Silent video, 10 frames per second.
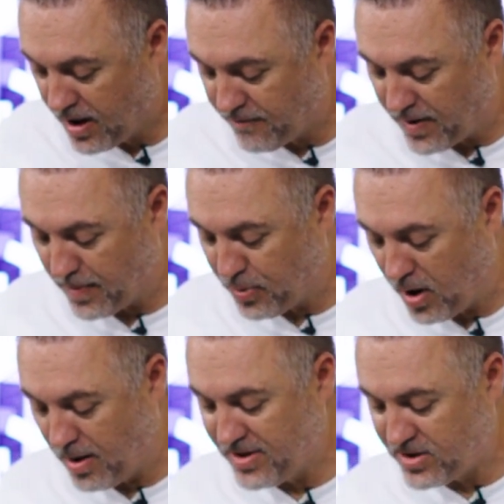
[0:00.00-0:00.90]
of my
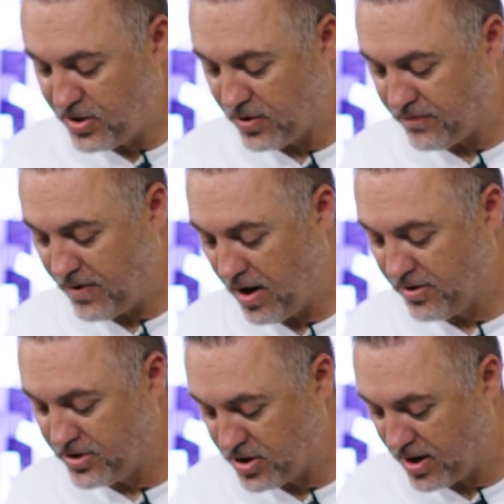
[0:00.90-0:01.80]
promise to your
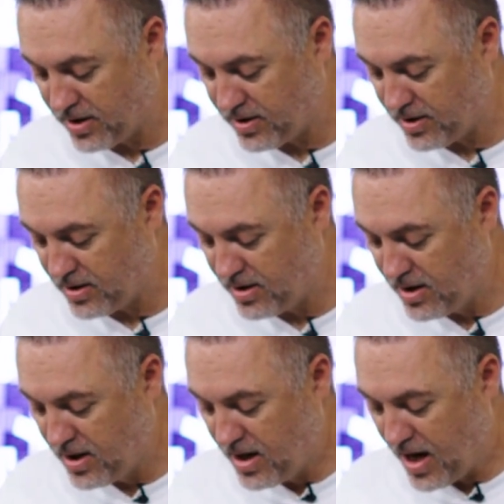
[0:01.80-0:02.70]
father Jonathan.
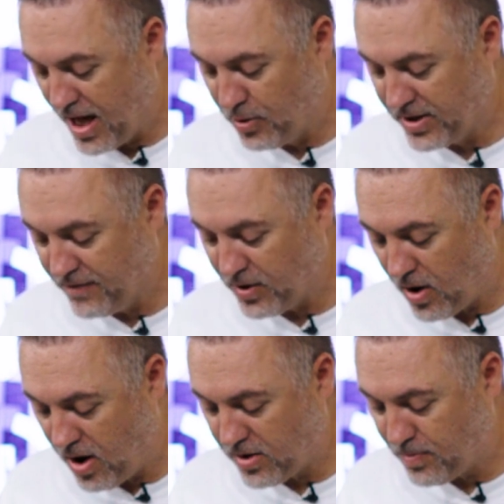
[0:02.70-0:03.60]
I will give
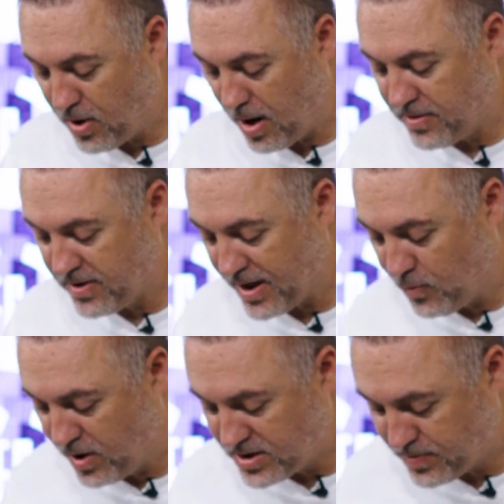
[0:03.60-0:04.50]
you all the property
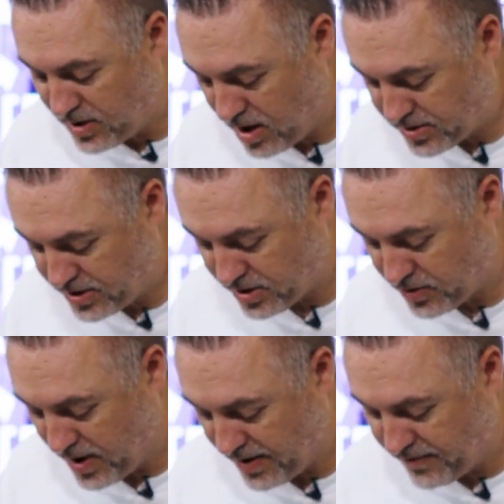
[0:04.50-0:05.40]
that once belonged to your
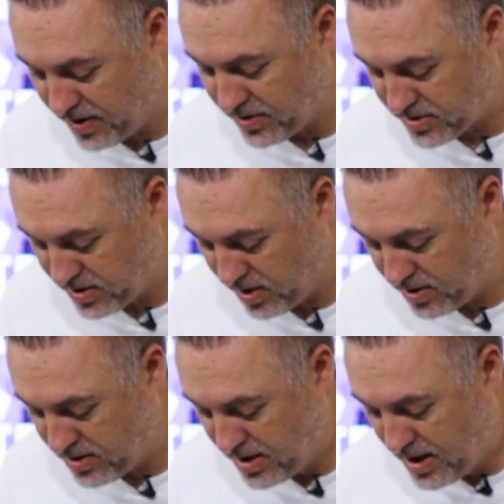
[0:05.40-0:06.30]
grandfather
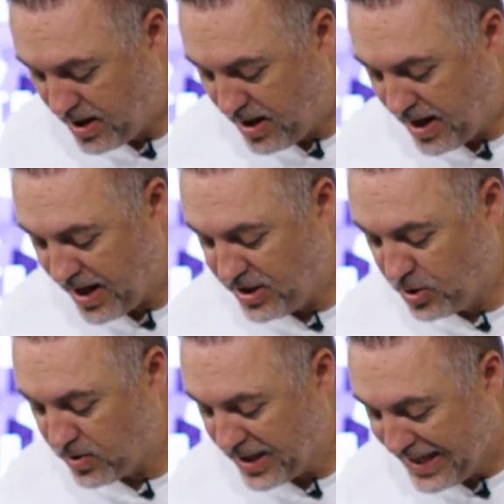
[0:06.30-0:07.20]
Saul, and
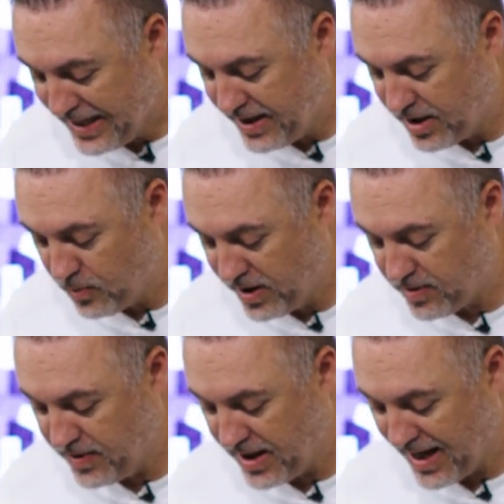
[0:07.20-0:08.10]
you will eat here
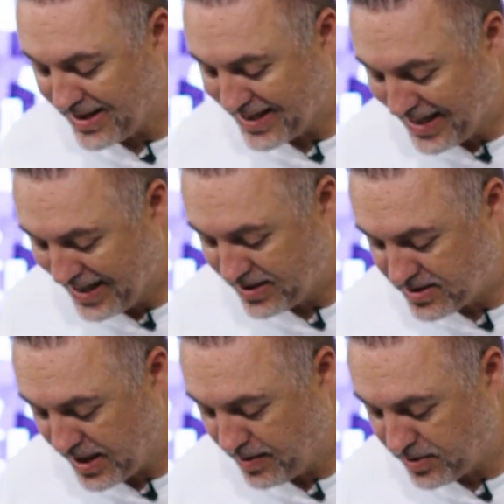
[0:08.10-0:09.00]
with me at the
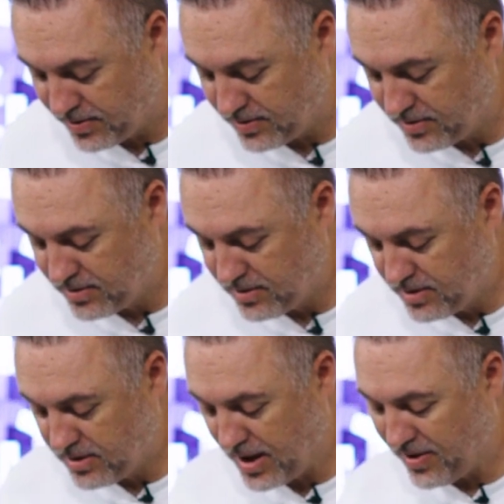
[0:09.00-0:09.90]
king's table.
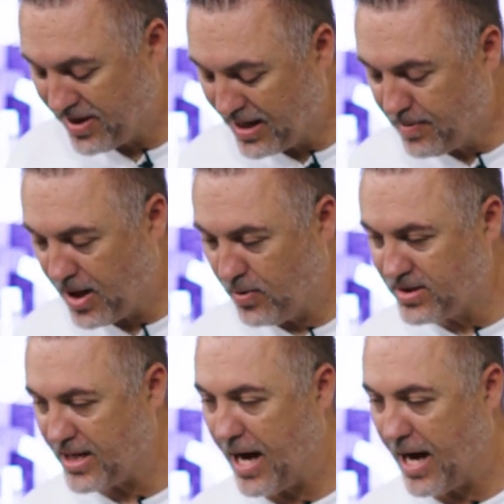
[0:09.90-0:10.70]
Now, think about what's